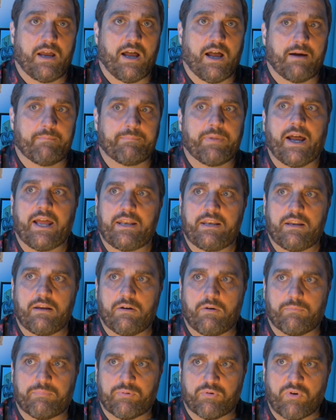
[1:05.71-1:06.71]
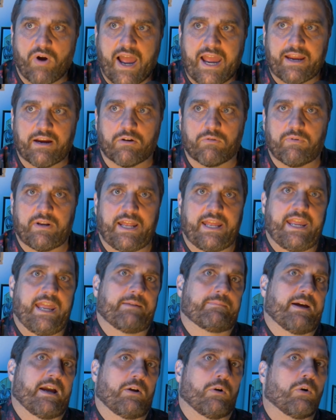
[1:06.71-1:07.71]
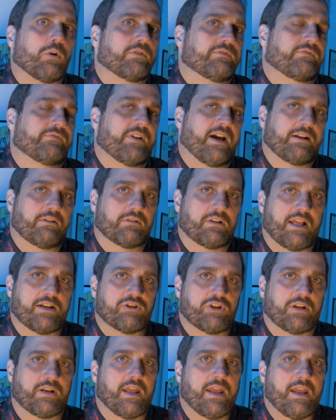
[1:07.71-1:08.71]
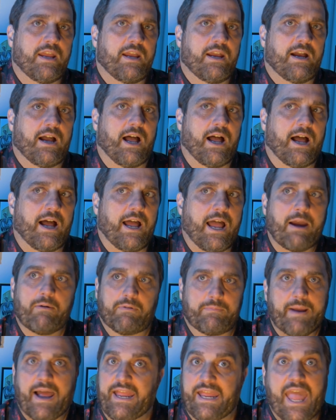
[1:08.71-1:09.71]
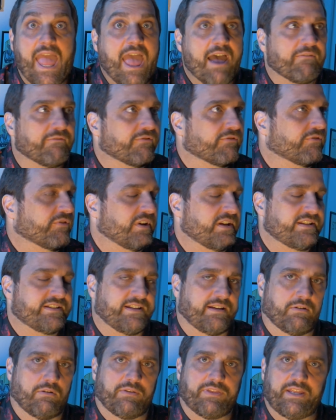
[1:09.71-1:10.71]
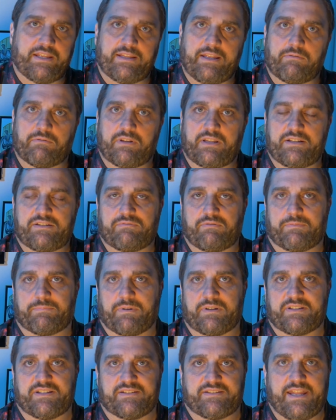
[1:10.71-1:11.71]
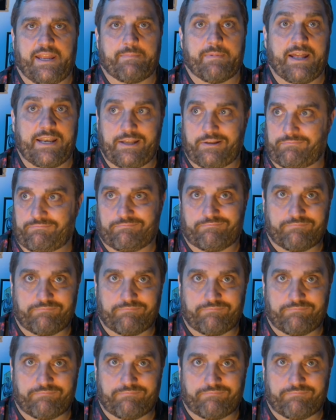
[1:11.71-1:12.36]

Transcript: But prior, when I had my old vinyl collection, I would buy every single thing they released with Prince's name on it